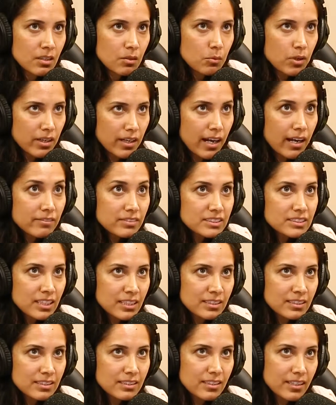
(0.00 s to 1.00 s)
I haven't
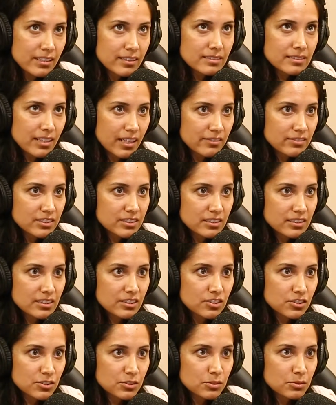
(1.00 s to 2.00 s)
taken kids, obviously,
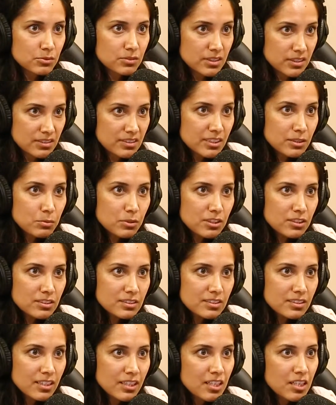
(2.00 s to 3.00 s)
to Disney
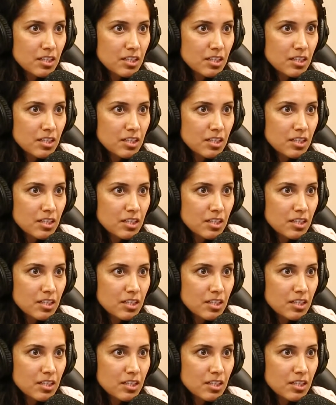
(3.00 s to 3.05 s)
World,